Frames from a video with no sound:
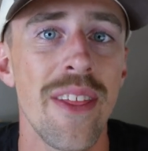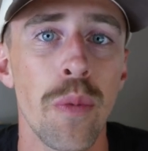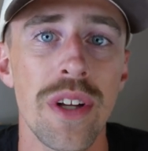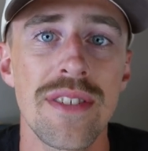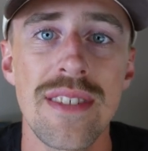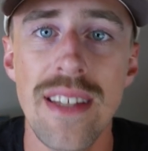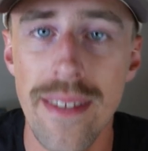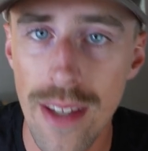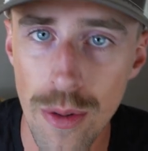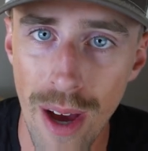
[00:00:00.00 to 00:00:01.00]
They want to see
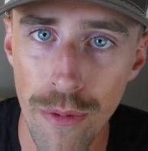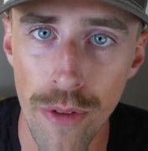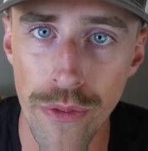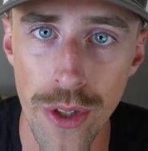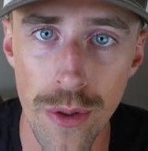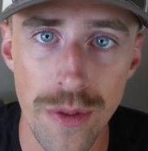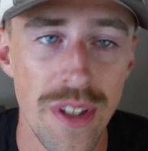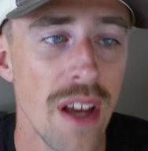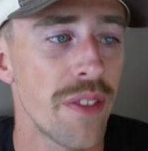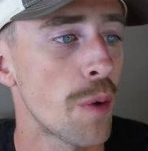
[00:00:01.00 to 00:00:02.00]
that you have
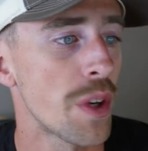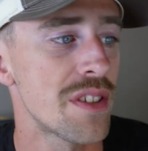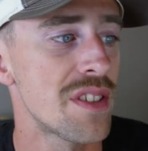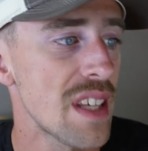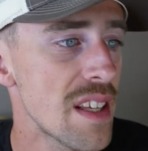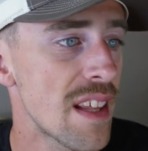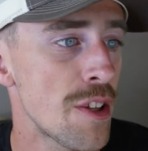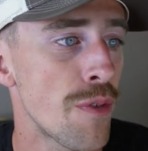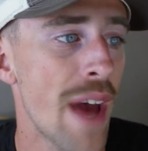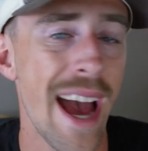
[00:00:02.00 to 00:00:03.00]
reviews. They want to see
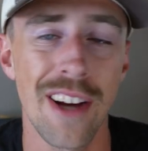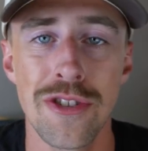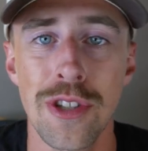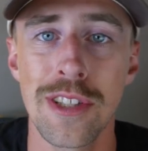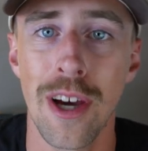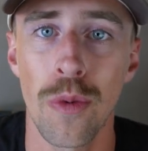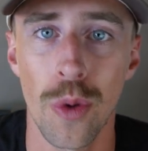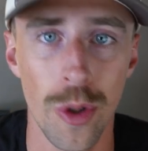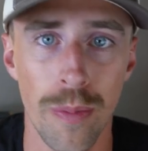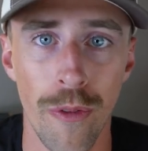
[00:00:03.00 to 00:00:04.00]
that you've actually done
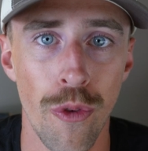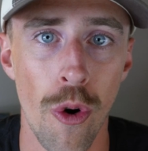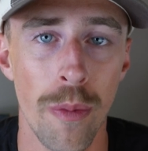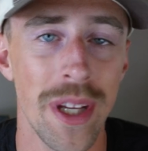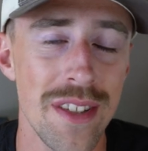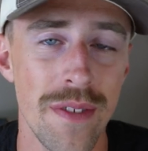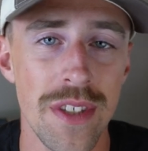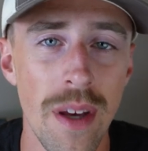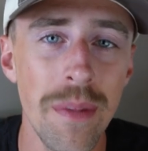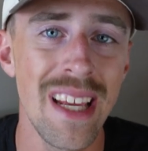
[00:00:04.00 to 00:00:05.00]
work before, because if
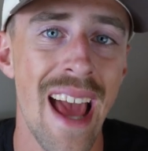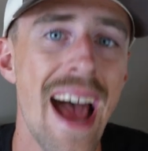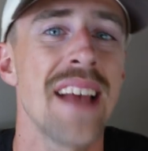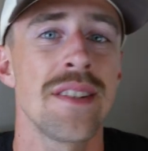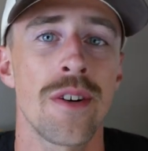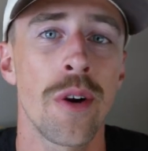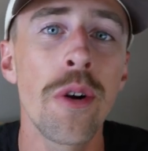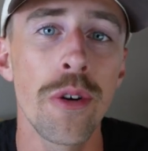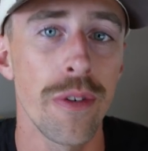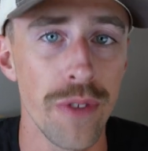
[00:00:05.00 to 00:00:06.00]
somebody hasn't
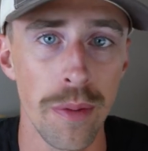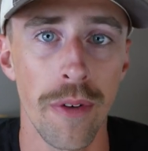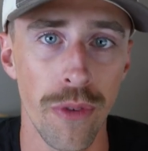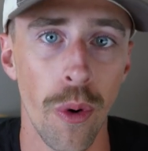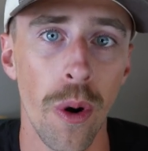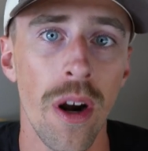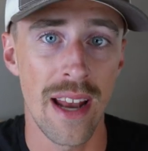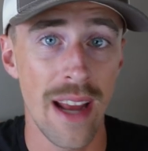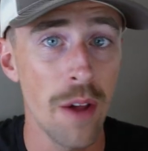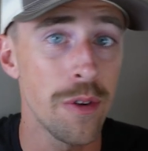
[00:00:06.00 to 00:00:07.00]
heard of you before
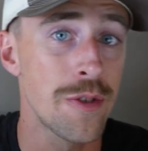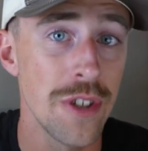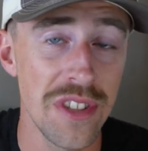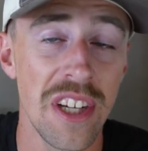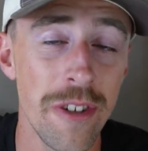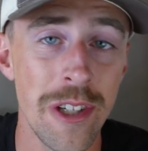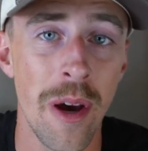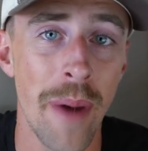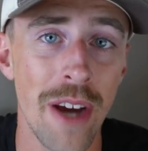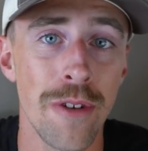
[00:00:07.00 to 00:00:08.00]
and now they're just hearing
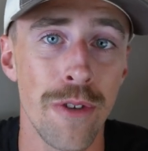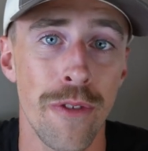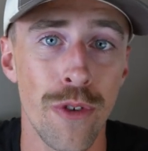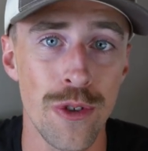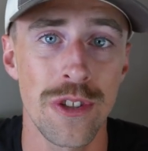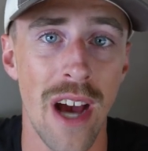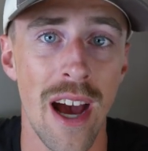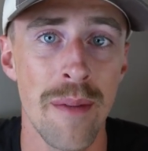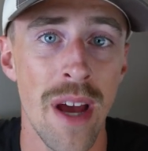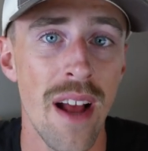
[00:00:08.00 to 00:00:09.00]
about you for the first
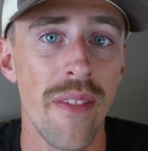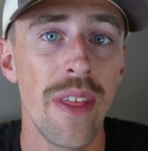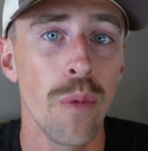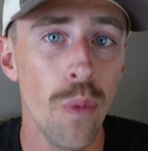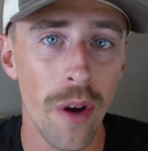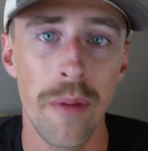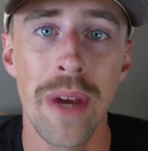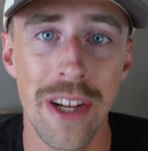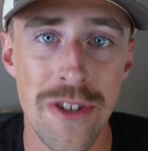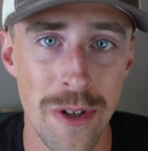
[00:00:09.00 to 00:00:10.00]
time, they want to
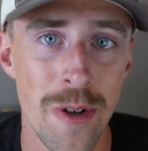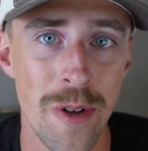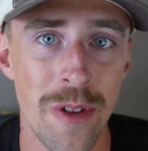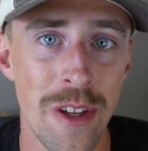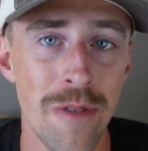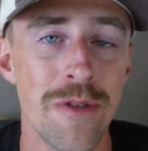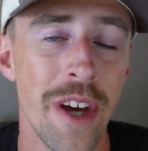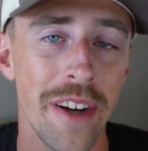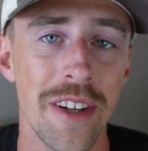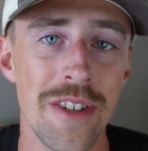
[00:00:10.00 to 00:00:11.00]
make sure that you've
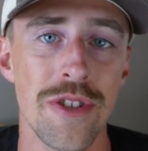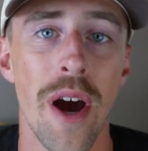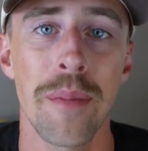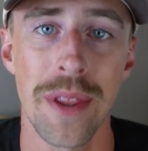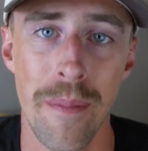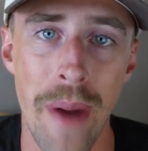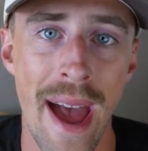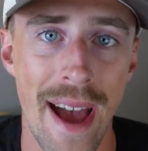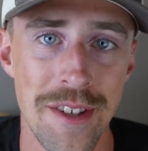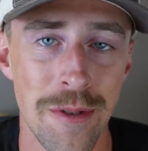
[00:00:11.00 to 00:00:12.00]
done a good job in the
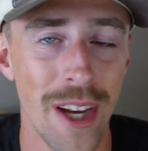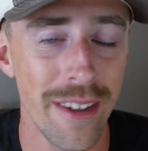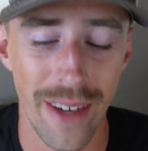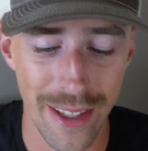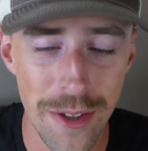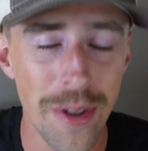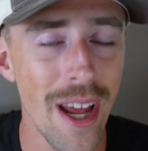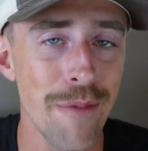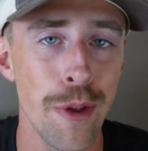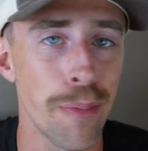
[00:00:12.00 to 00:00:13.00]
past, right? Like, you can
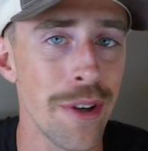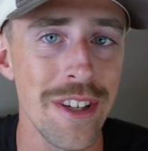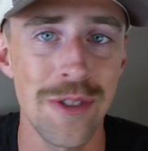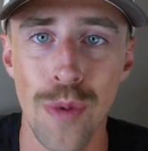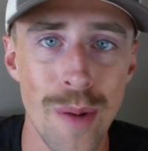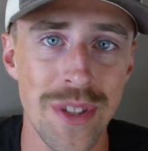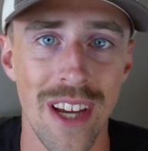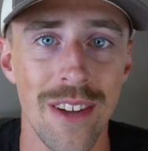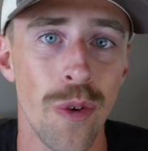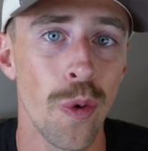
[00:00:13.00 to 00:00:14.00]
have the prettiest
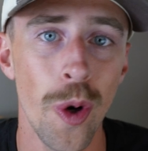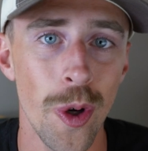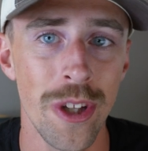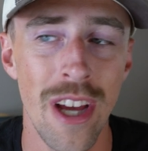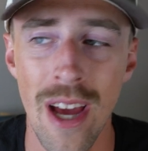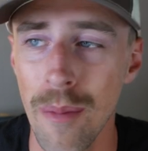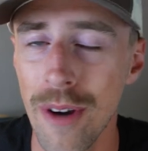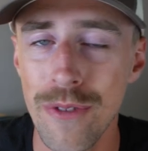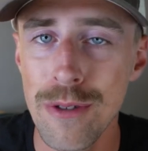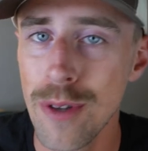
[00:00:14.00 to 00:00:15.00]
website in the world, but
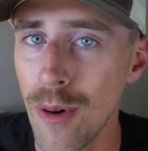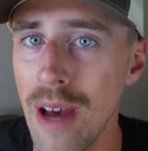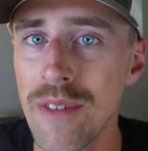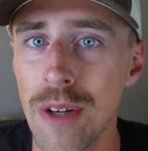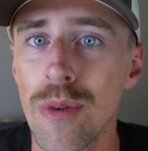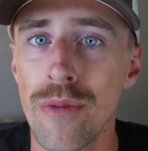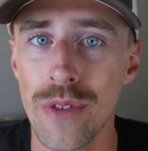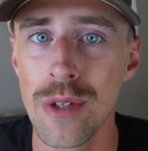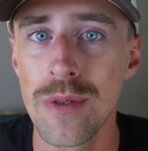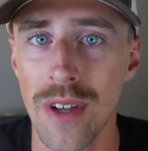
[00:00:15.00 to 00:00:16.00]
if you don't have any
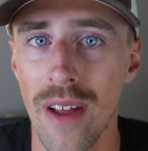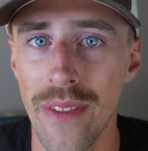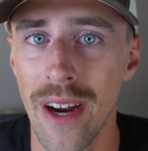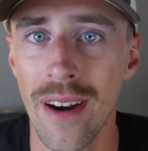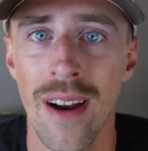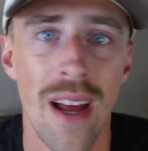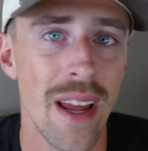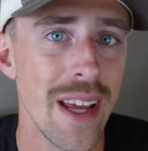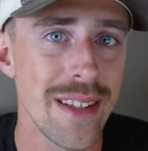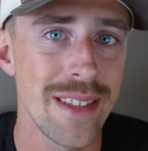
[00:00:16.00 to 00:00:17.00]
reviews on there,
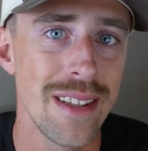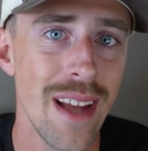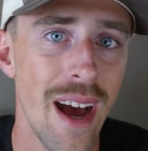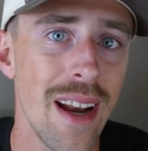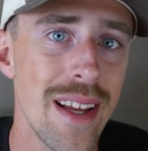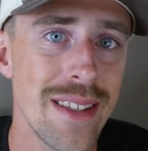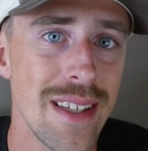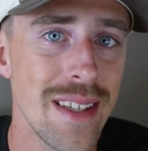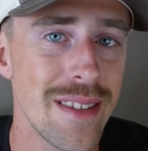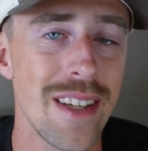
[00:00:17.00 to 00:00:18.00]
it's not
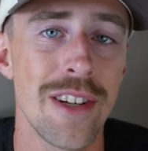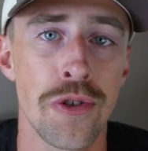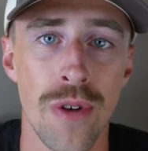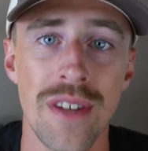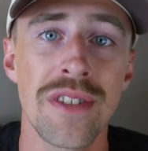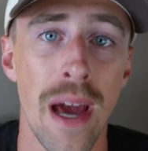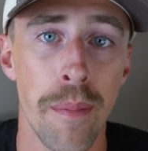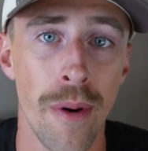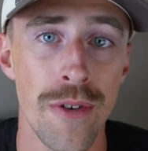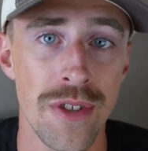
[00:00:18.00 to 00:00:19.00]
as easy to trust
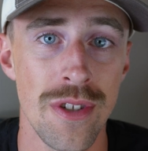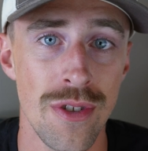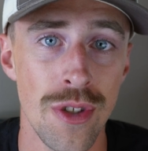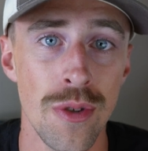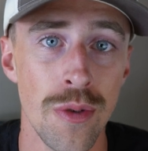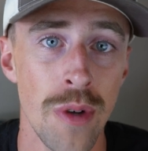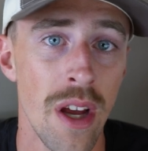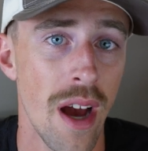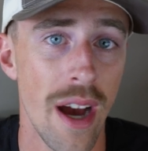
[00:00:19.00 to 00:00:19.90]
that person to